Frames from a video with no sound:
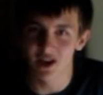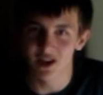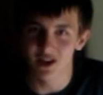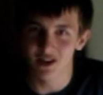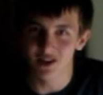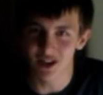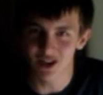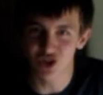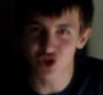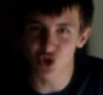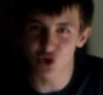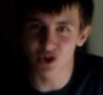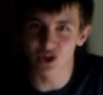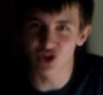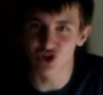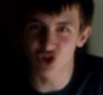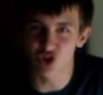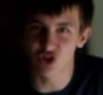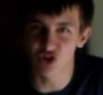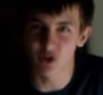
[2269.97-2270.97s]
that surely is
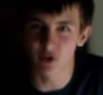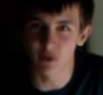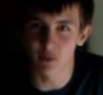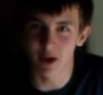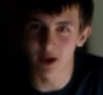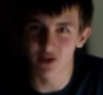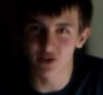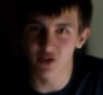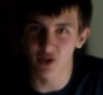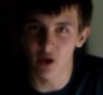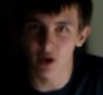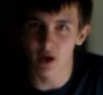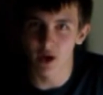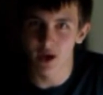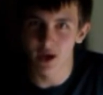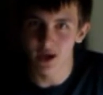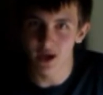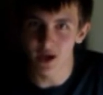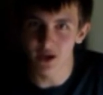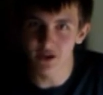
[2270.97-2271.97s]
Johnson's Master.
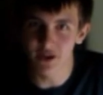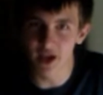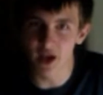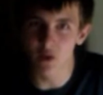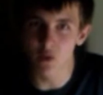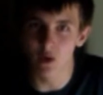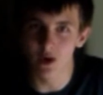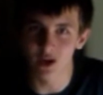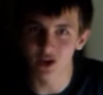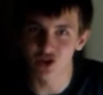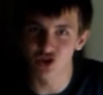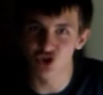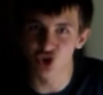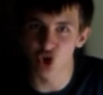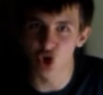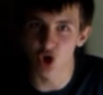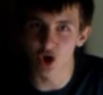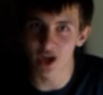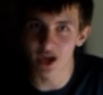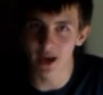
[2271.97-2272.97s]
And then when I
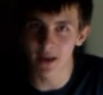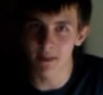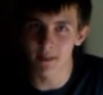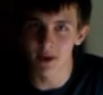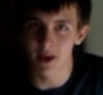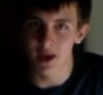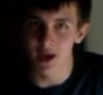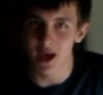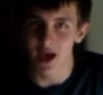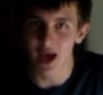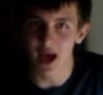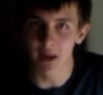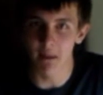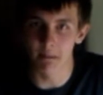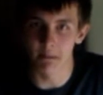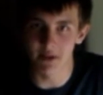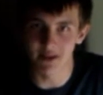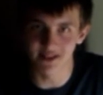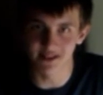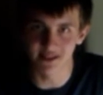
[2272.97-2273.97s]
saw him
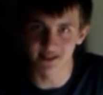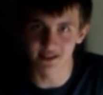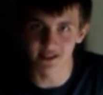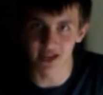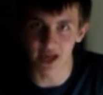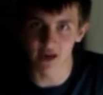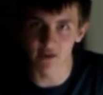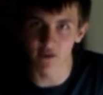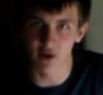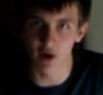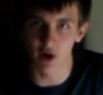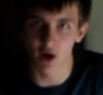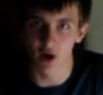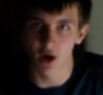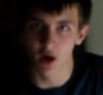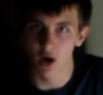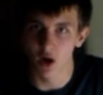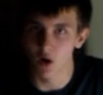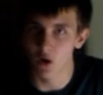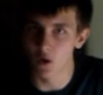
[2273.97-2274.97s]
and Missy together,
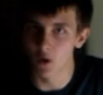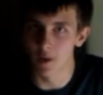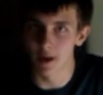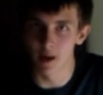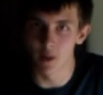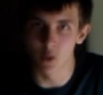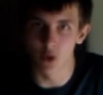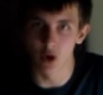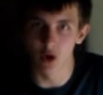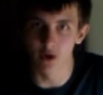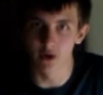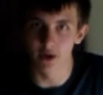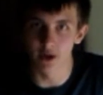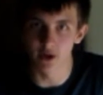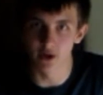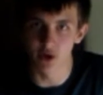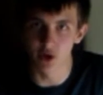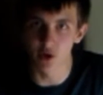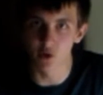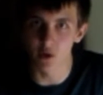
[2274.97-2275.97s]
oh my word, I
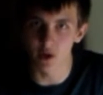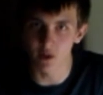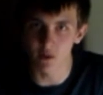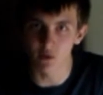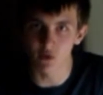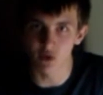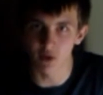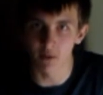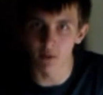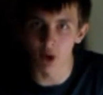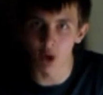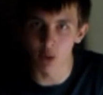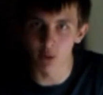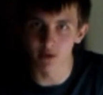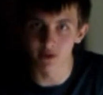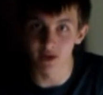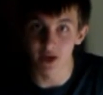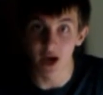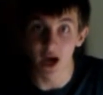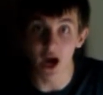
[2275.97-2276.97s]
knew it was the
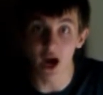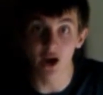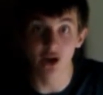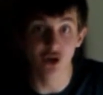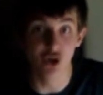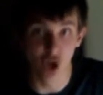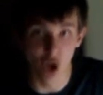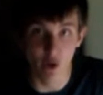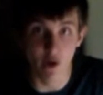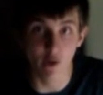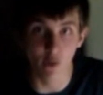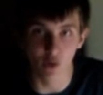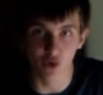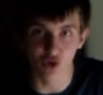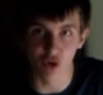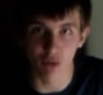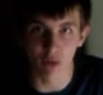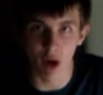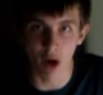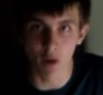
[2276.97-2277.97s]
moment. I knew it was
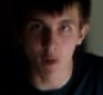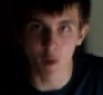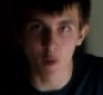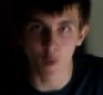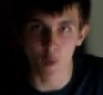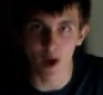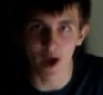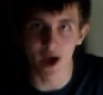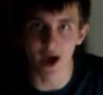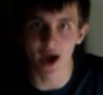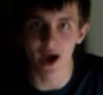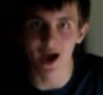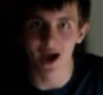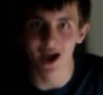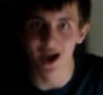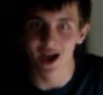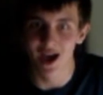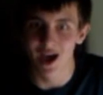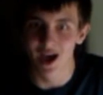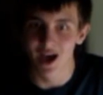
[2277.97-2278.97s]
the moment where
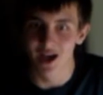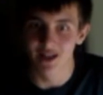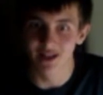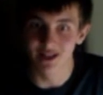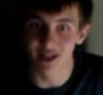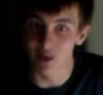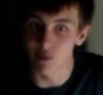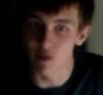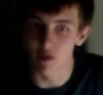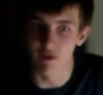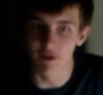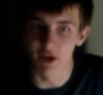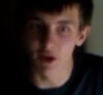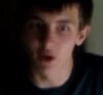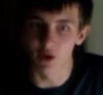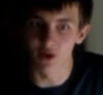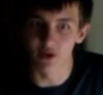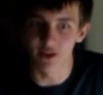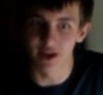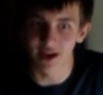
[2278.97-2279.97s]
they
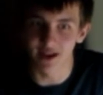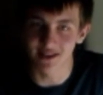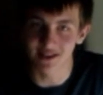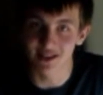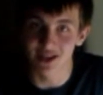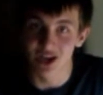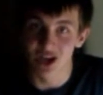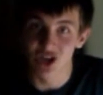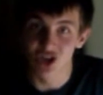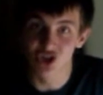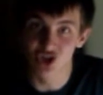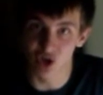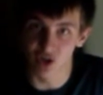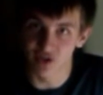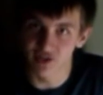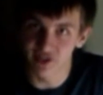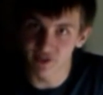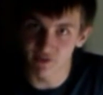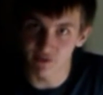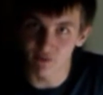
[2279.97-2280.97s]
revealed that
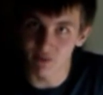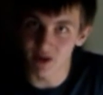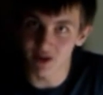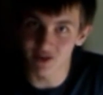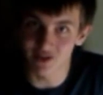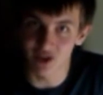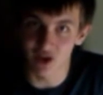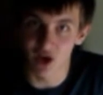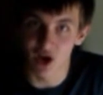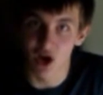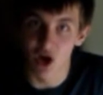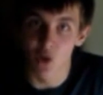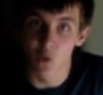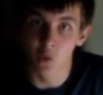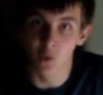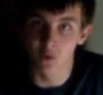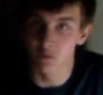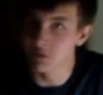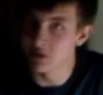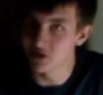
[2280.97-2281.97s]
Johnson's Master
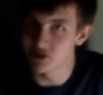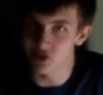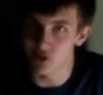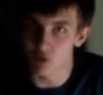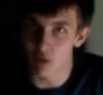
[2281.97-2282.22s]
was Mr.